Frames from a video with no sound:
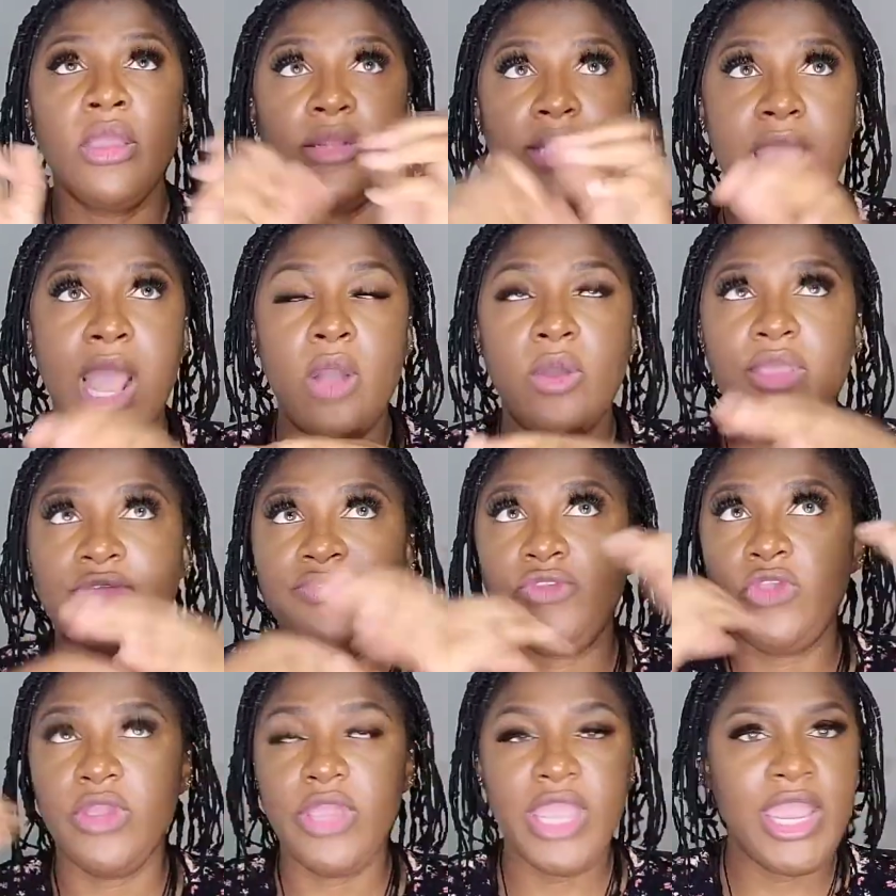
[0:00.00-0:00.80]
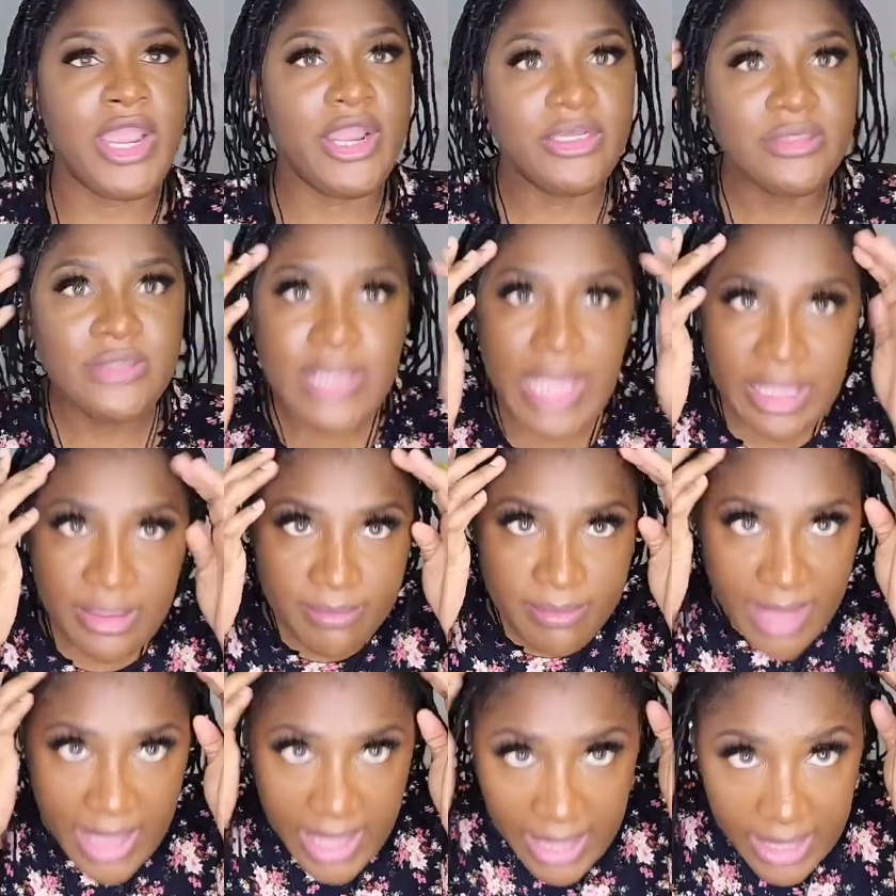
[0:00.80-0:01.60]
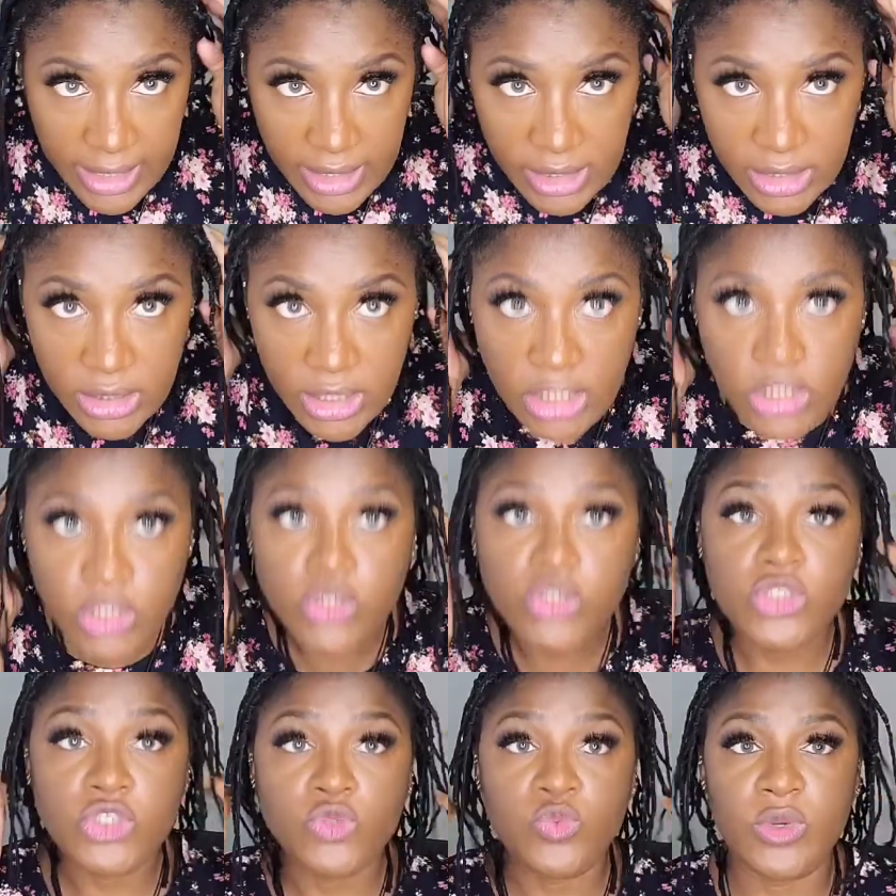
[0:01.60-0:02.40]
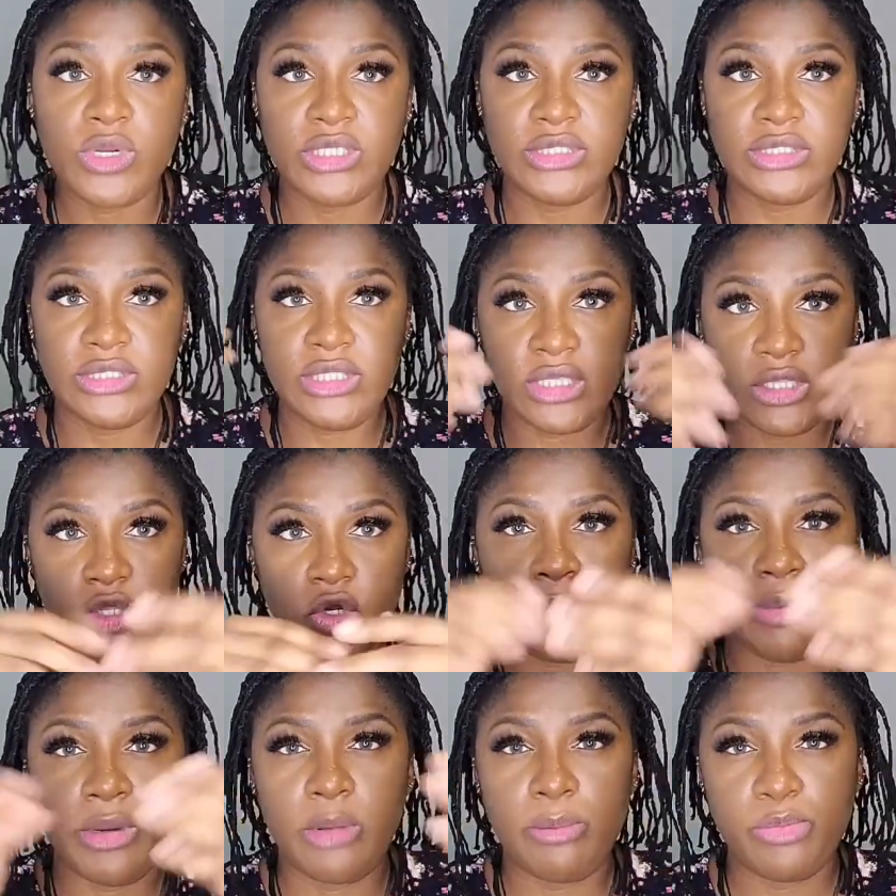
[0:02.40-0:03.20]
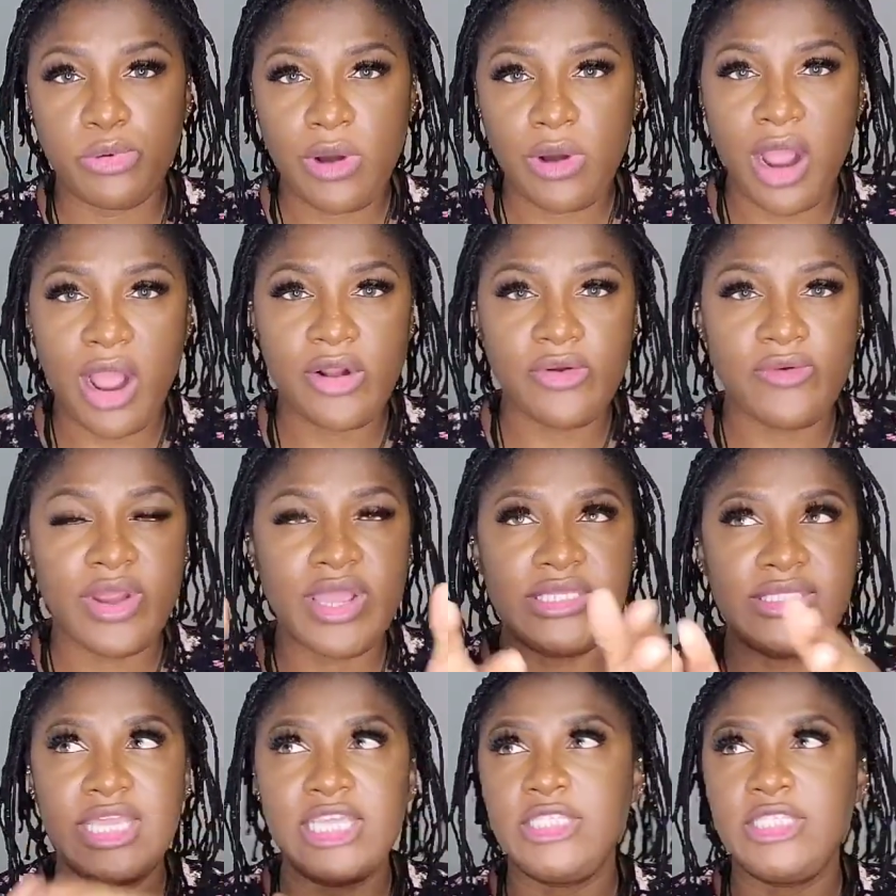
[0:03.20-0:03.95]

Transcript: Now, if your hair is like mine and you just want to see a little bit of progress,